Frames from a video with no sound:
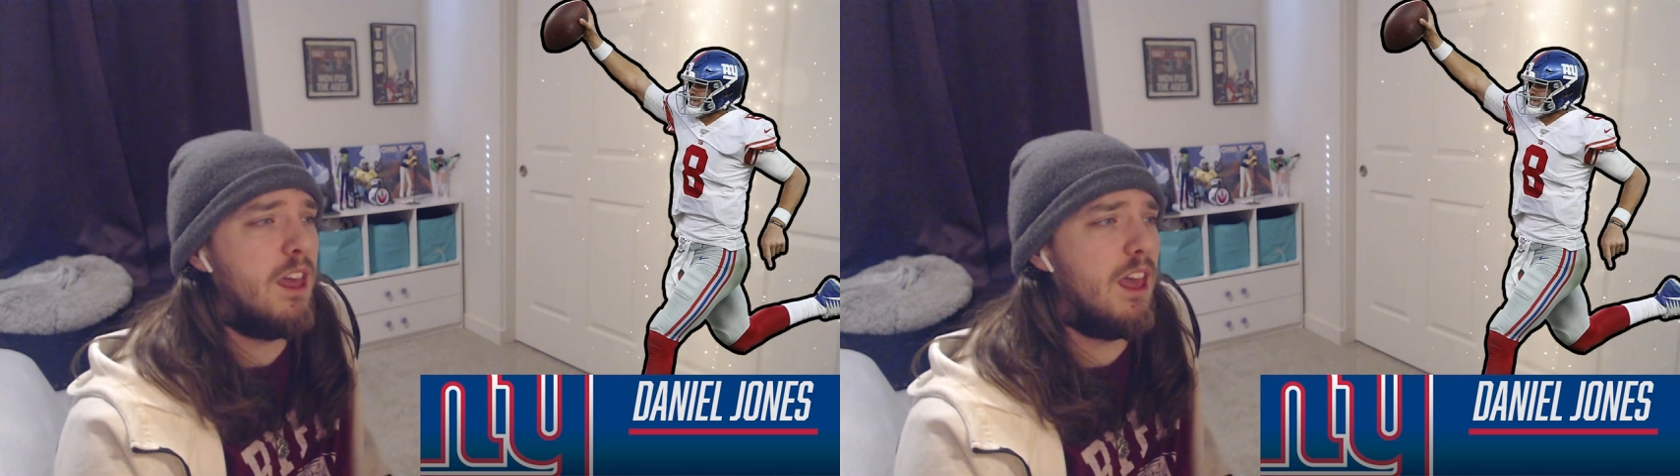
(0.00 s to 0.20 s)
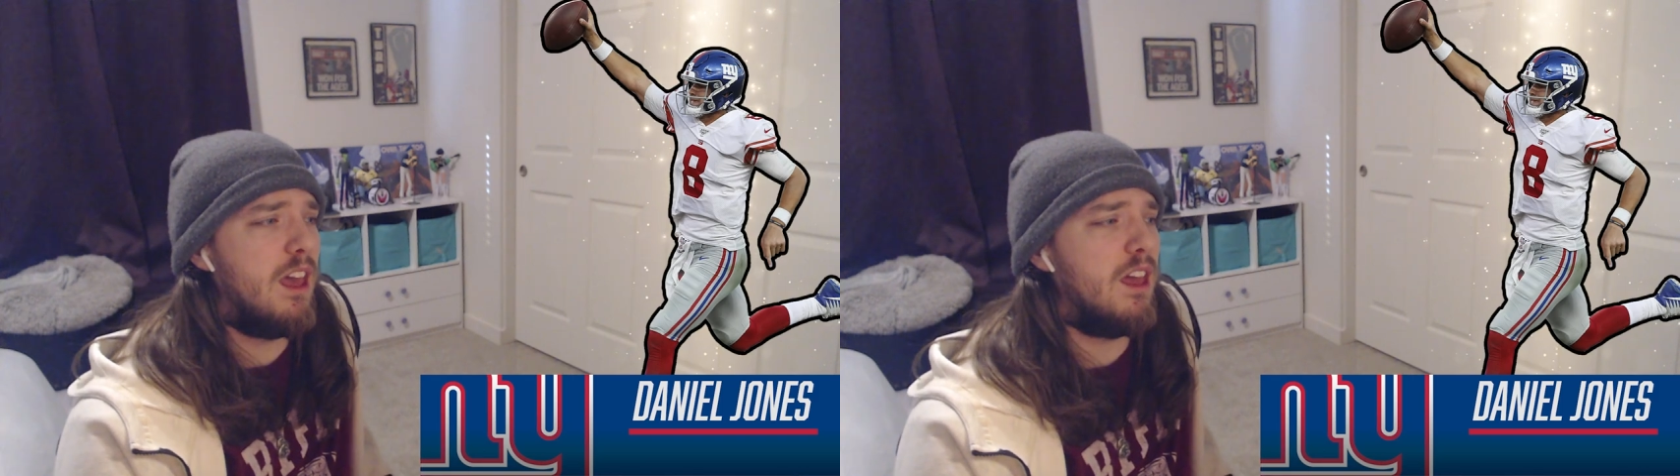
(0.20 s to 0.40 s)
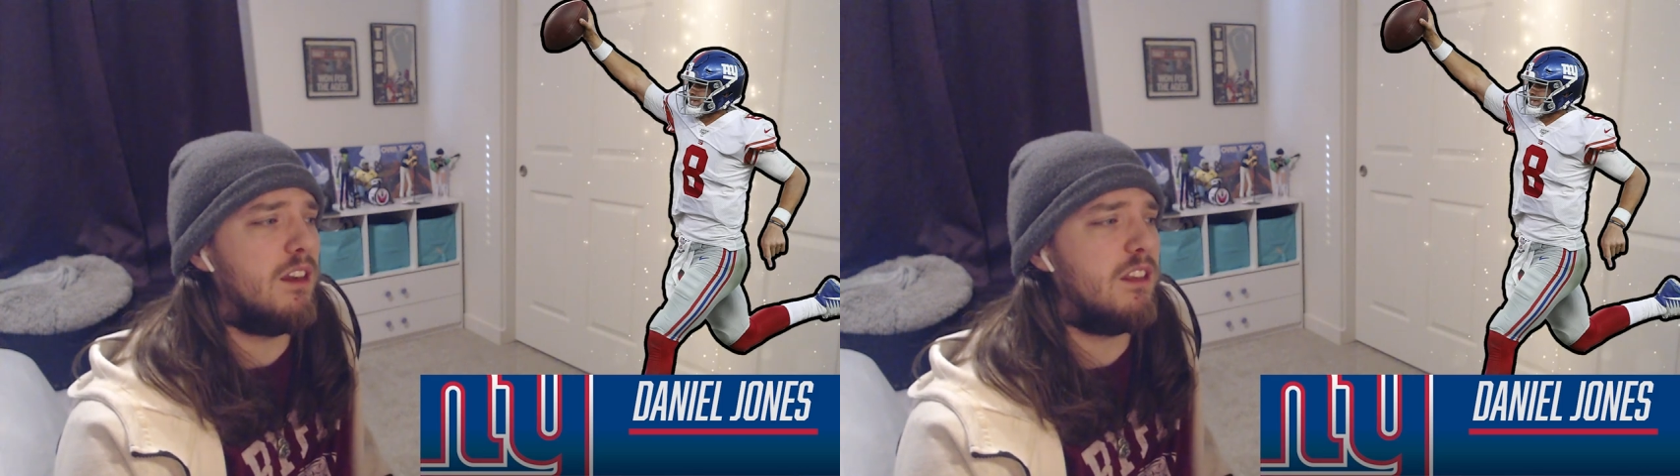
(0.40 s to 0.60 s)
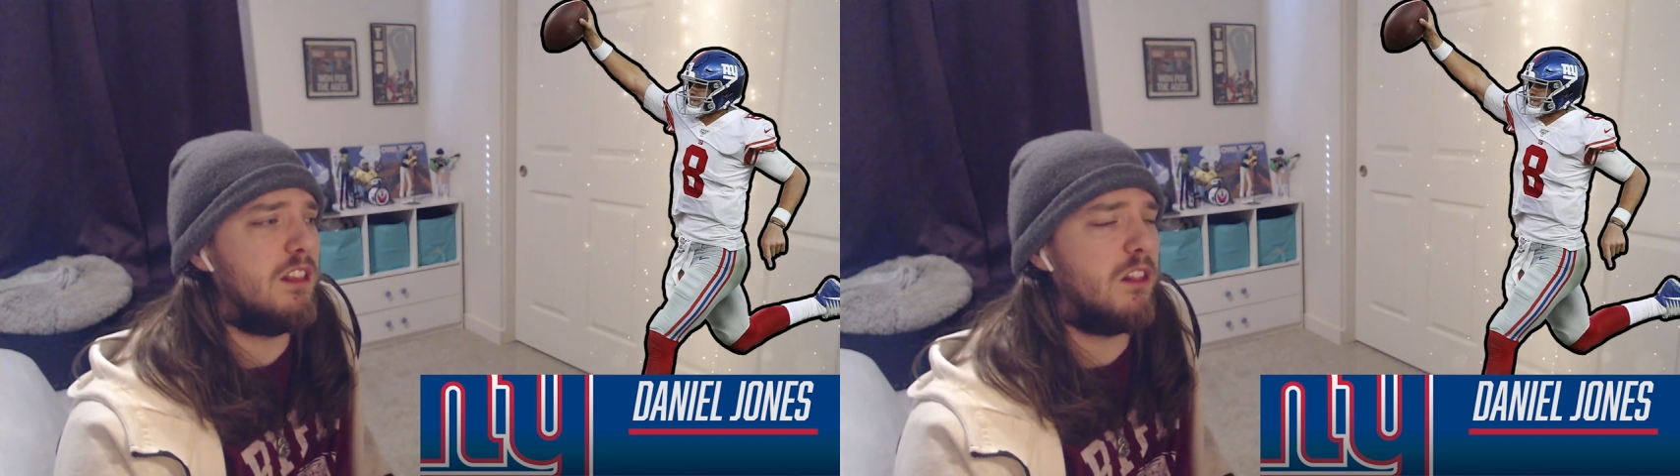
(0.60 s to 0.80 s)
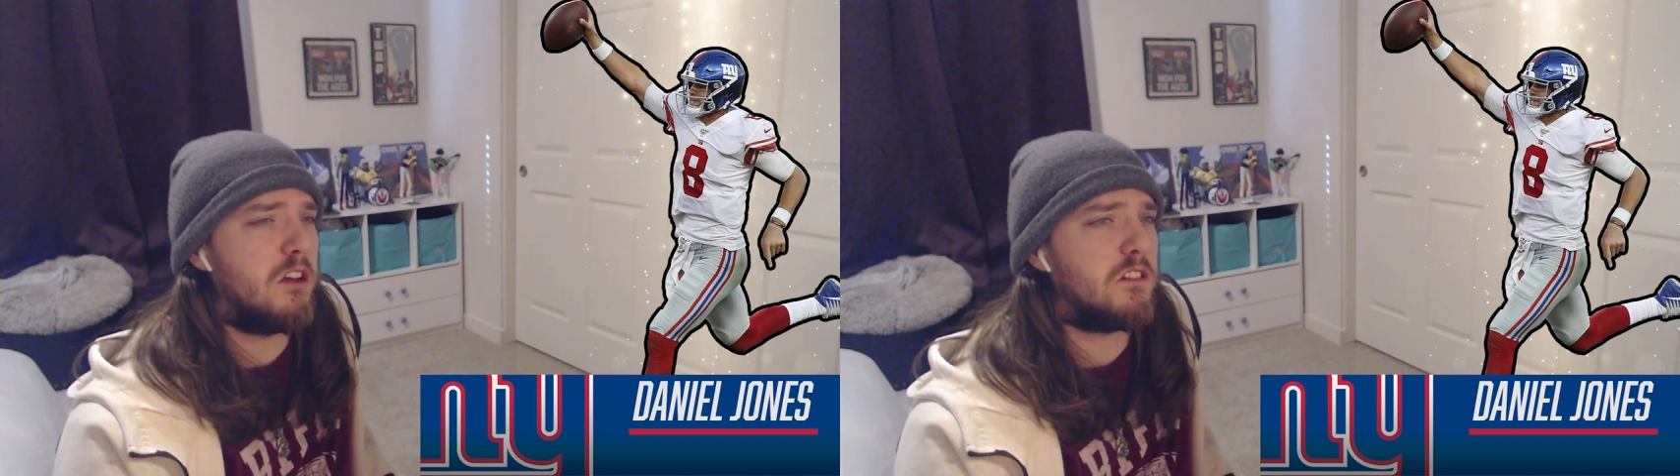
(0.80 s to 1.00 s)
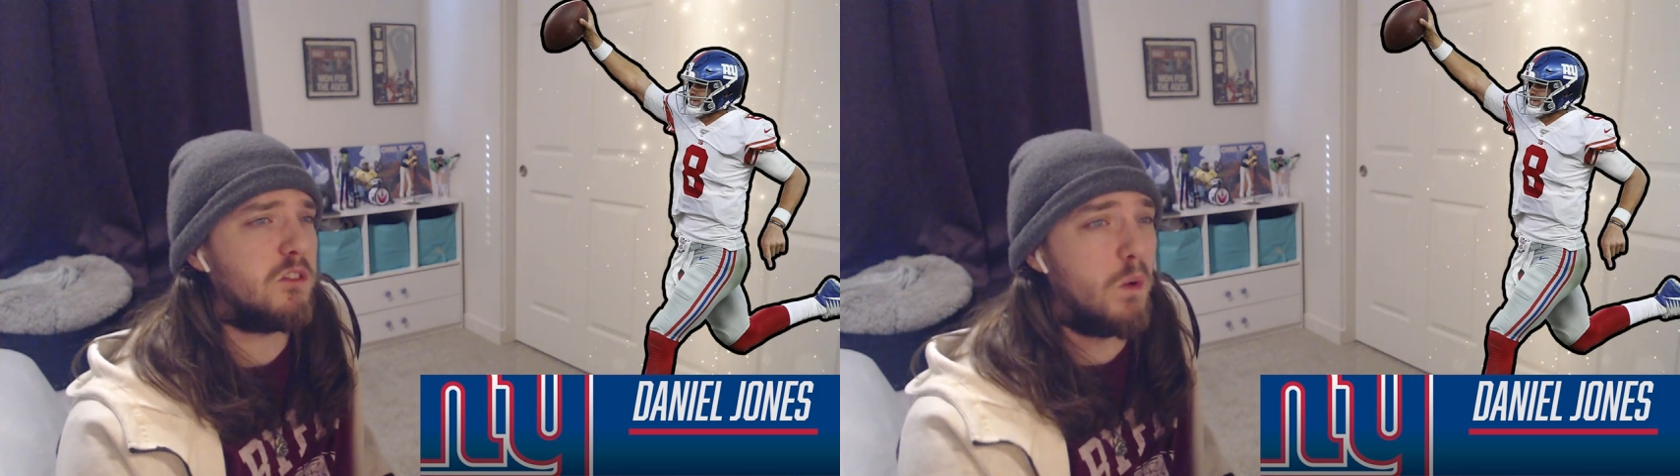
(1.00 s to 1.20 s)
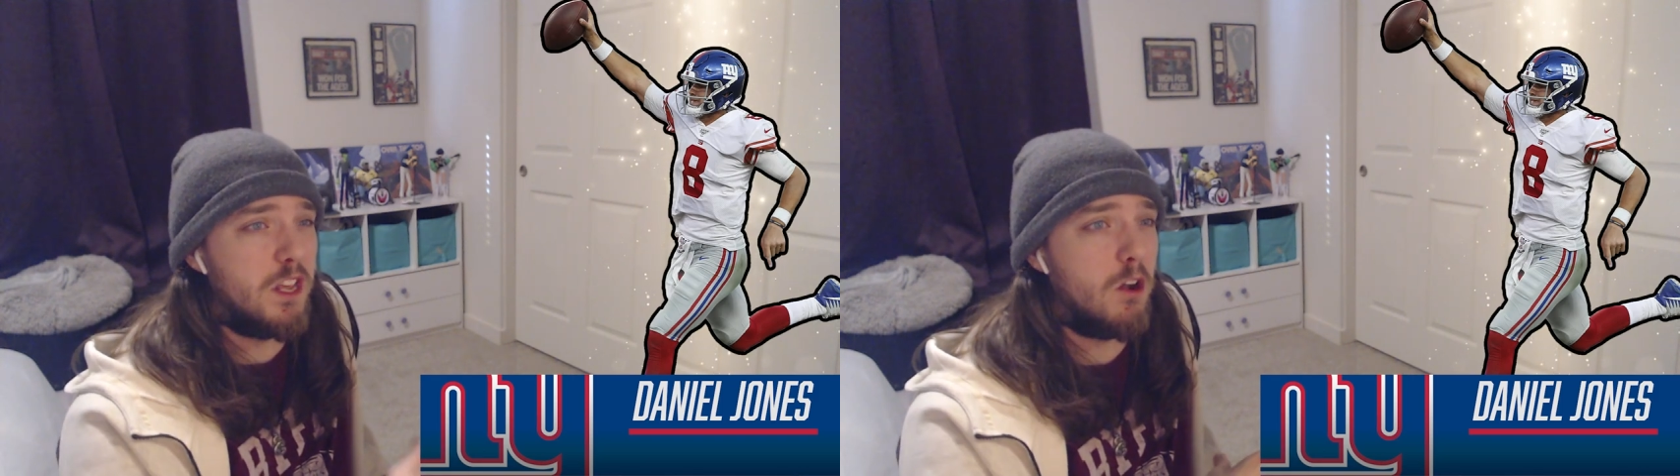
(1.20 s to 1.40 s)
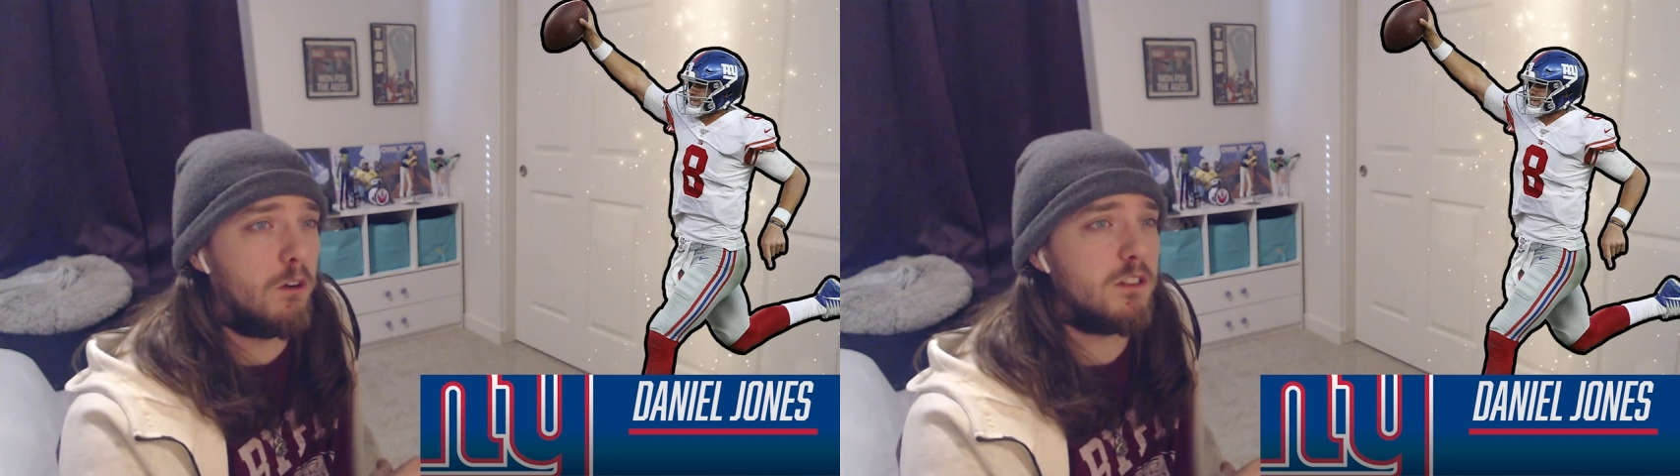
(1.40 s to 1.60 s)
and he lost
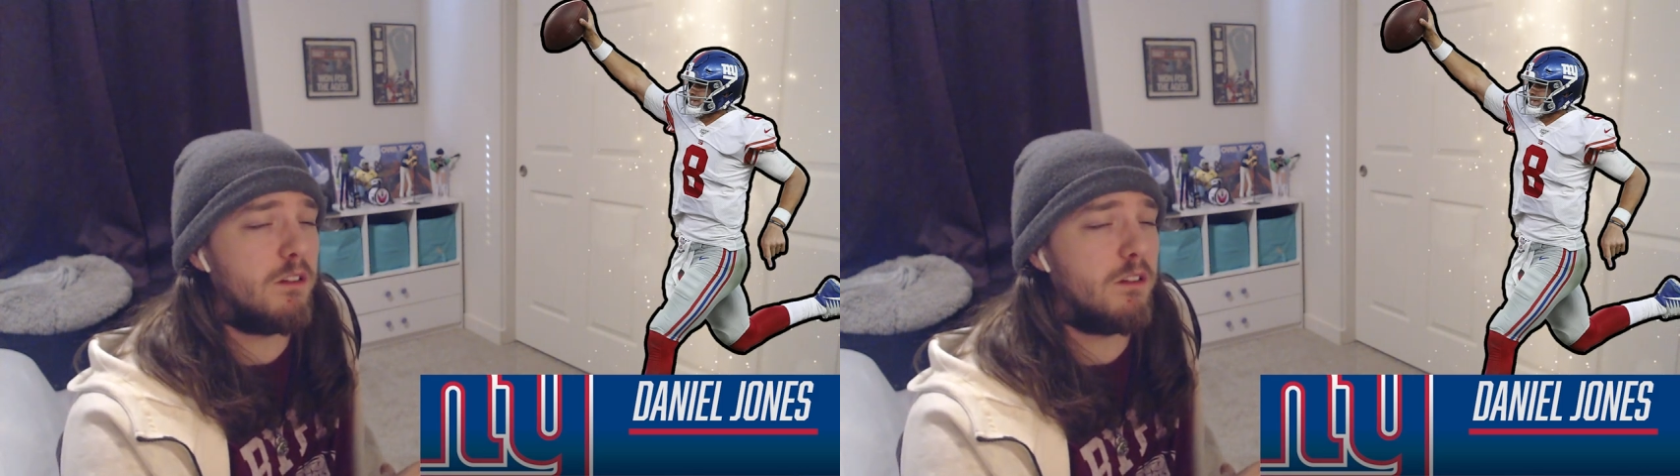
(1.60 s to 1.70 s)
20 yards